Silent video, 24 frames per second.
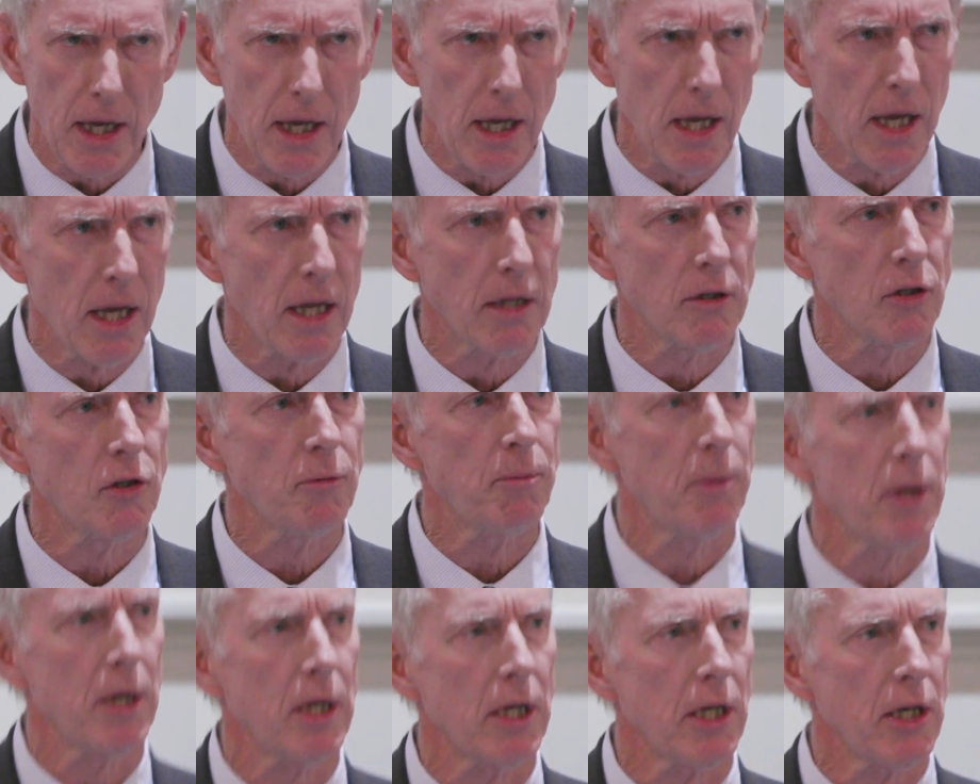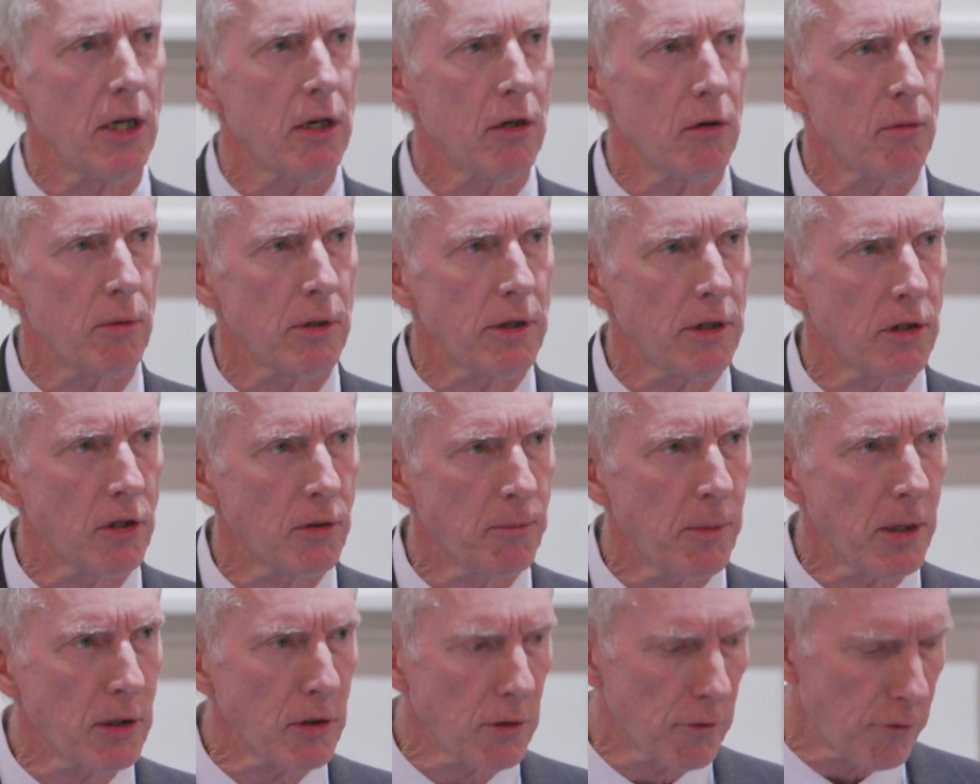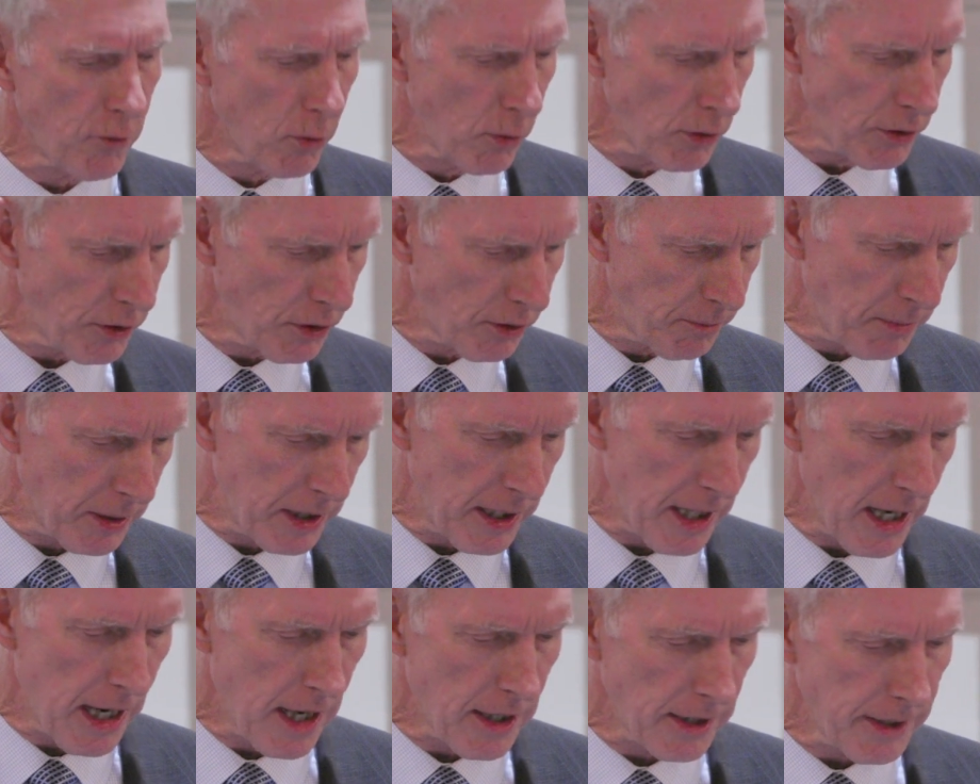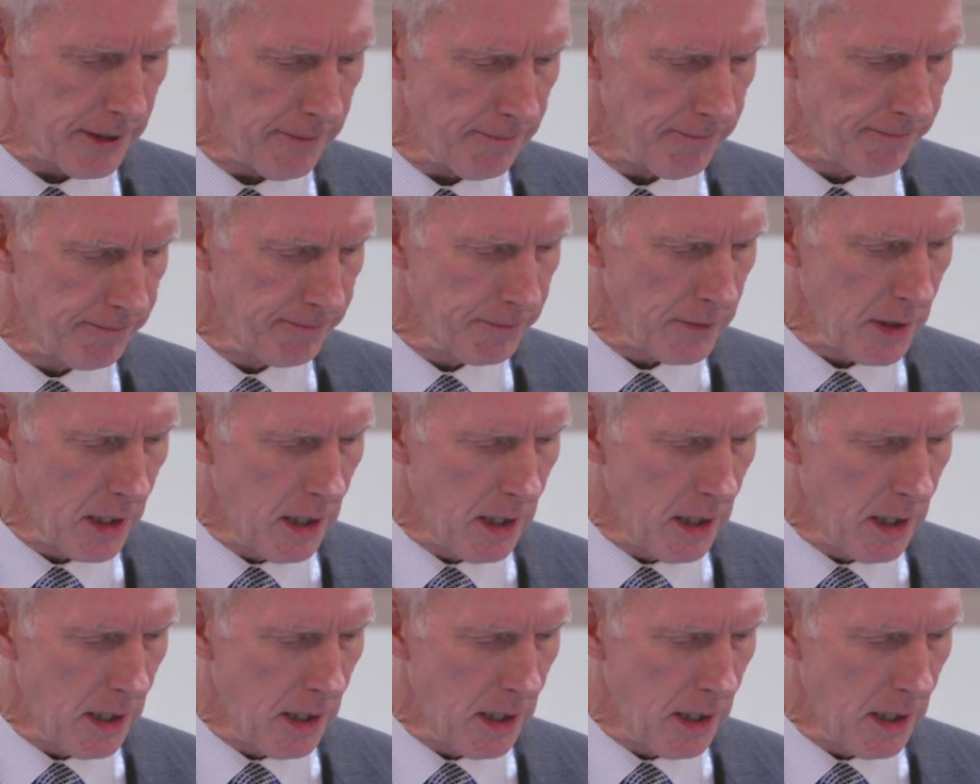And spent a year with the Special Forces Battalion.